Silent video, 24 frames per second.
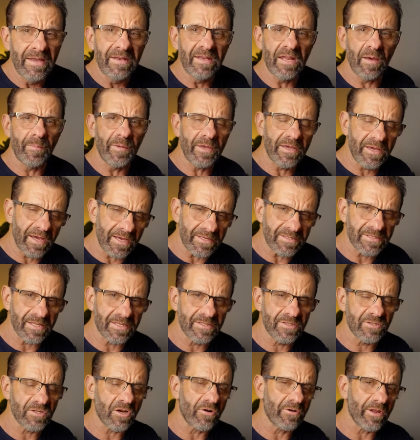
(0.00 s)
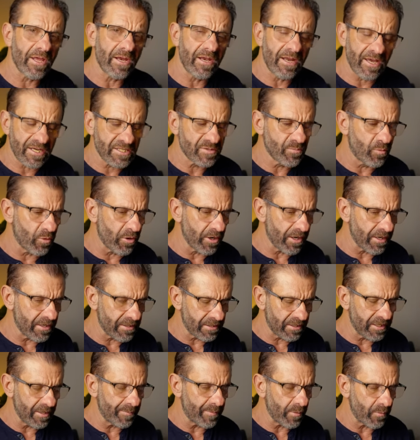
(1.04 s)
Now, because this is already an exported
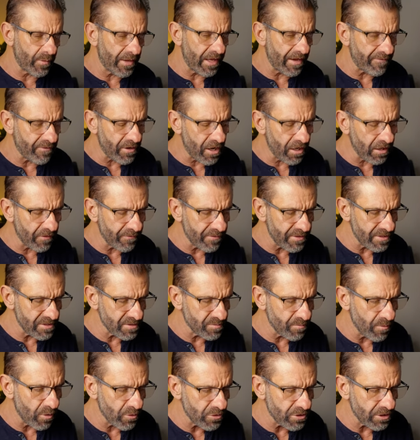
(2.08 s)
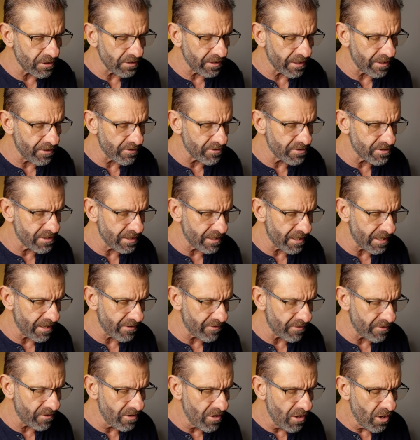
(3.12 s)
clip and we have all these motion layers
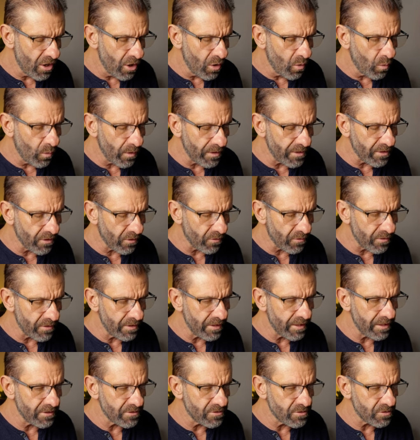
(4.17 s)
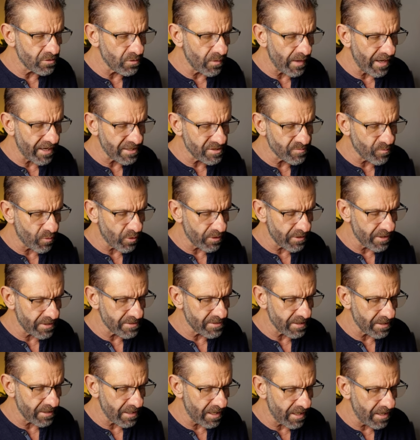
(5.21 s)
together, we don't need to export this
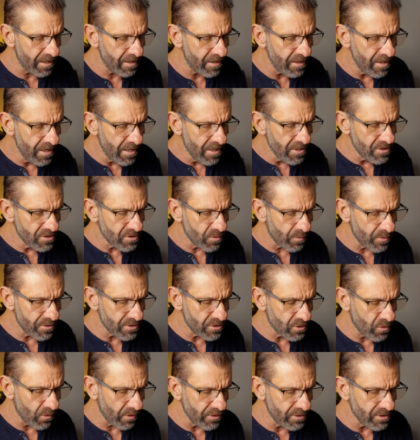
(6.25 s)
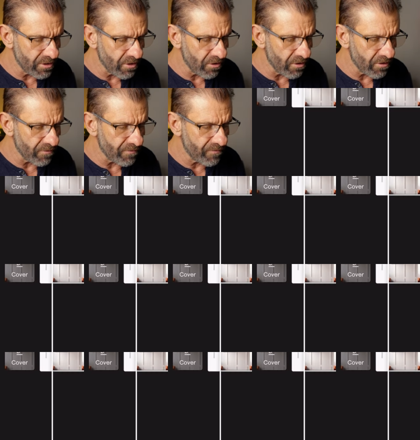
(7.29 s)
again. So we're just going to go to the